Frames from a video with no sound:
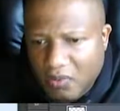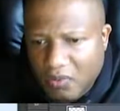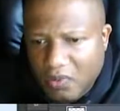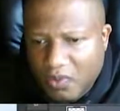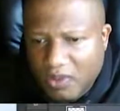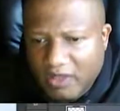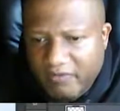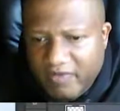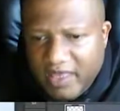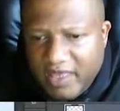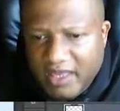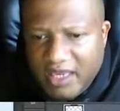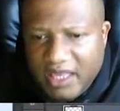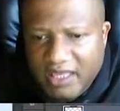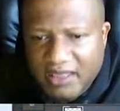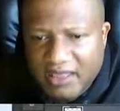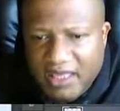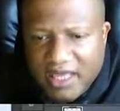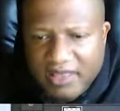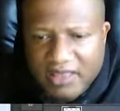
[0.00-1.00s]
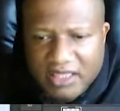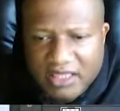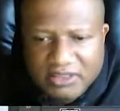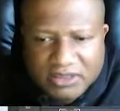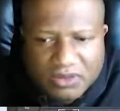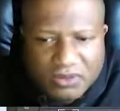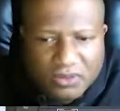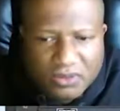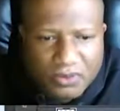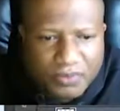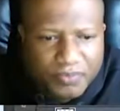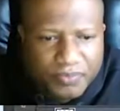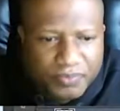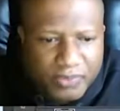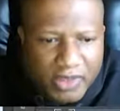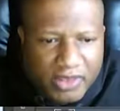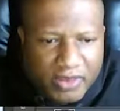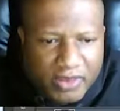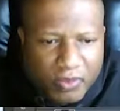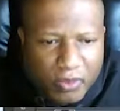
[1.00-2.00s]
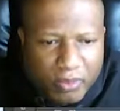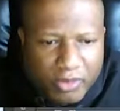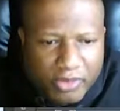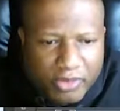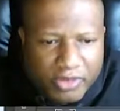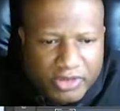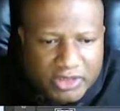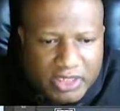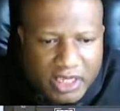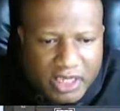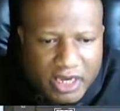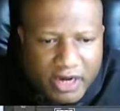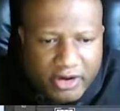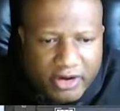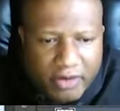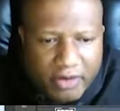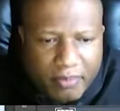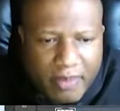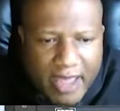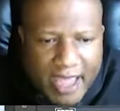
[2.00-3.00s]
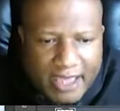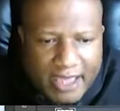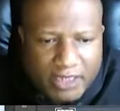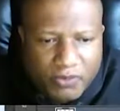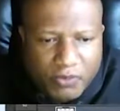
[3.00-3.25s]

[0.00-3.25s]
leave that like that. That's cool. And then we'll bring this area back.